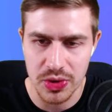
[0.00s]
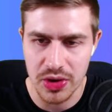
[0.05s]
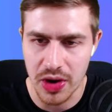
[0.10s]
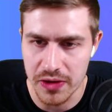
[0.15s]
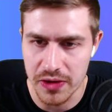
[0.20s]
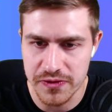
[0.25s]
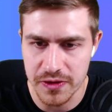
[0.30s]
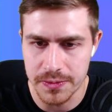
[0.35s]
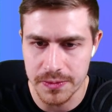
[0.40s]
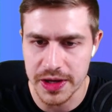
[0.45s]
well
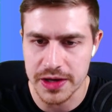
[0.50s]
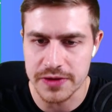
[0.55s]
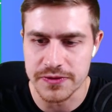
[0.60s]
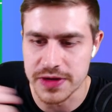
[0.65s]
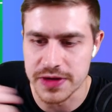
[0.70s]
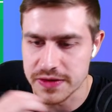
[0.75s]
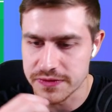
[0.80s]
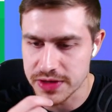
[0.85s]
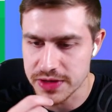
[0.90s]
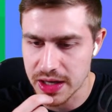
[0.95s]
go for
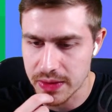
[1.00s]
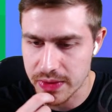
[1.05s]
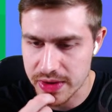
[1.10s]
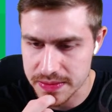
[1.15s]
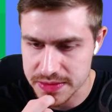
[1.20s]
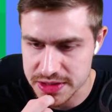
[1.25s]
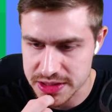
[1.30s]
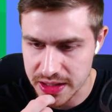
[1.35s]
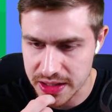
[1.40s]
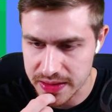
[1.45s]
Pickford, if you get what
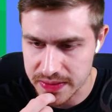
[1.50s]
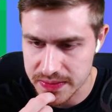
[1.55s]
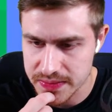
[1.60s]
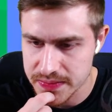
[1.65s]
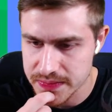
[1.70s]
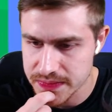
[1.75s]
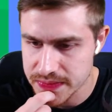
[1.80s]
I'm saying.